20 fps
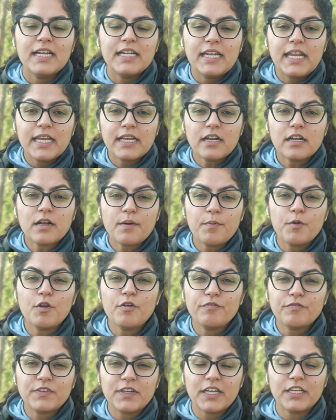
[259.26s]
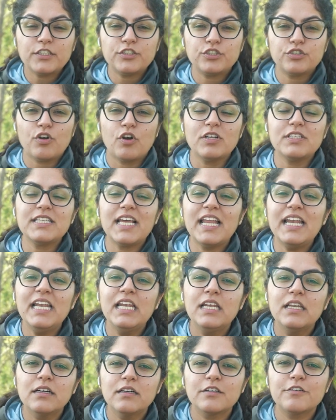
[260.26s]
Take a couple of test shots
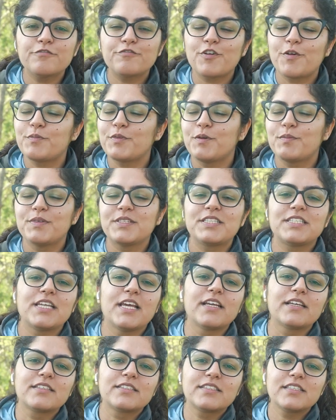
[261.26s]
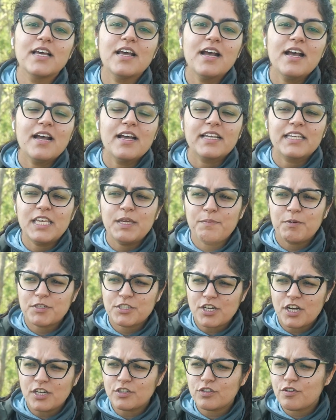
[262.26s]
and learn from your mistakes. Keep a
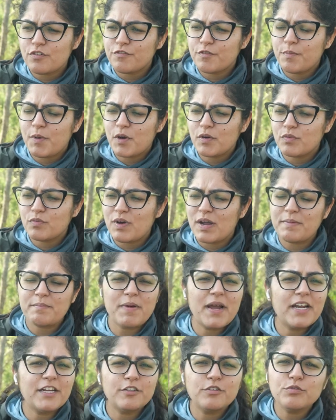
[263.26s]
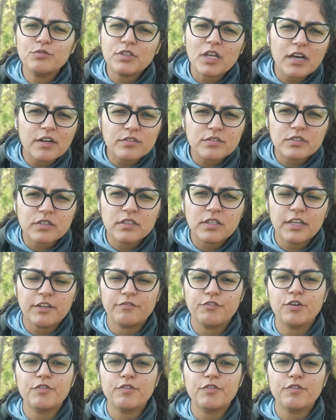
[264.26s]
shutter of about 1 by 2000 if